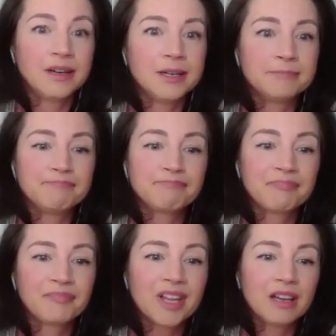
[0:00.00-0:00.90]

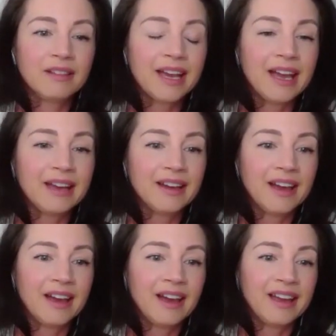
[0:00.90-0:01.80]
like
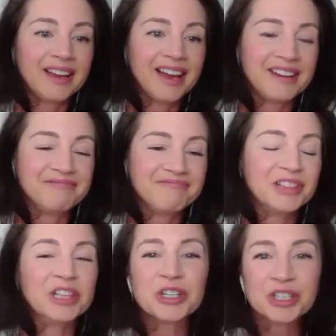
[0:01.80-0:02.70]
I
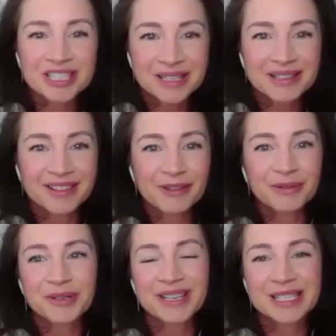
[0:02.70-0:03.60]
learned
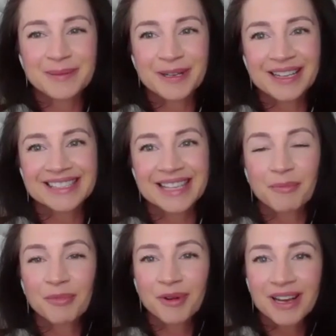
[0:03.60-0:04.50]
through experience
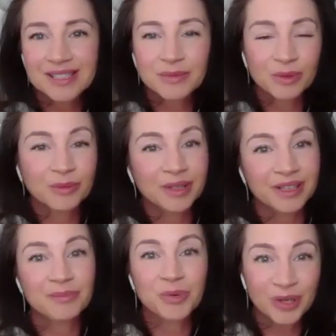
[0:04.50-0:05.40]
that breasts were
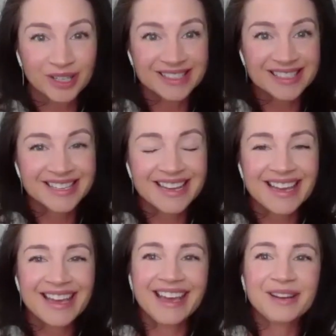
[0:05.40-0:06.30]
really important.
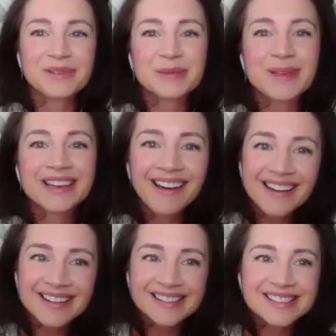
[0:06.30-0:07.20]
And it was
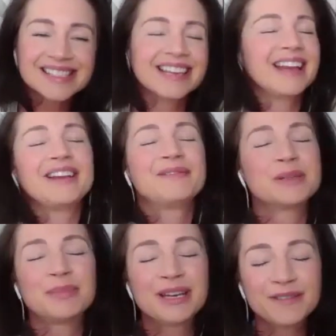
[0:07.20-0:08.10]
because, and it
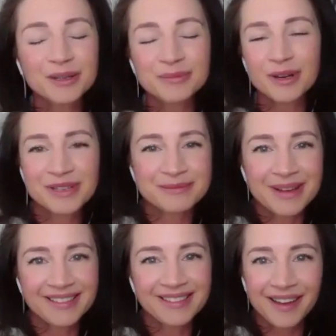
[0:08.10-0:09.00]
was a pivotal moment in
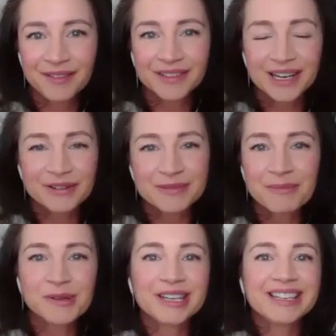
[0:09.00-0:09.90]
my life, and I
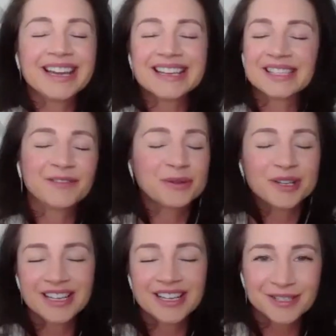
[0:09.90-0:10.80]
remember it as if it
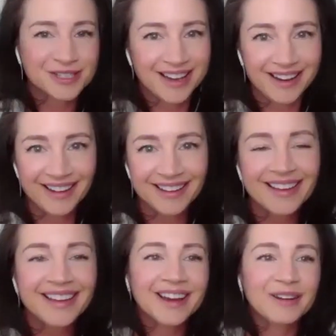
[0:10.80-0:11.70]
were yesterday.
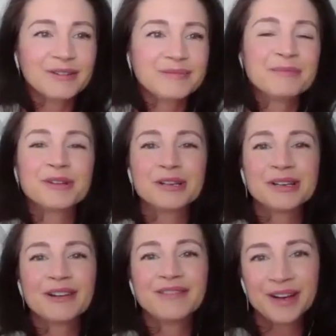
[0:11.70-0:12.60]
I
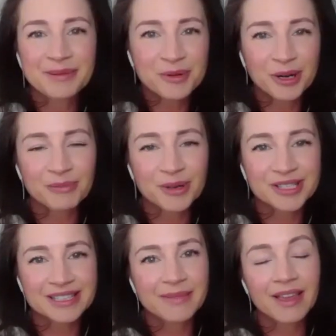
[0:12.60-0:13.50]
remember a very important
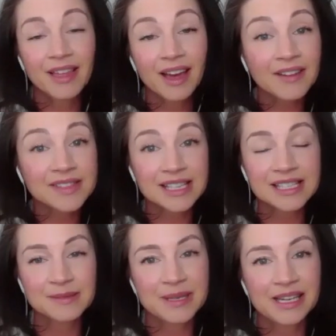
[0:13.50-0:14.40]
person in my life said
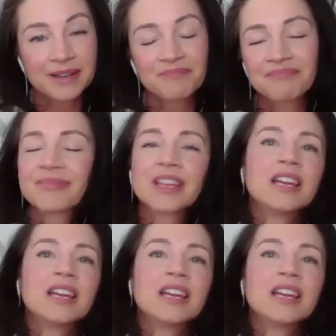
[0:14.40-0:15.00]
to me,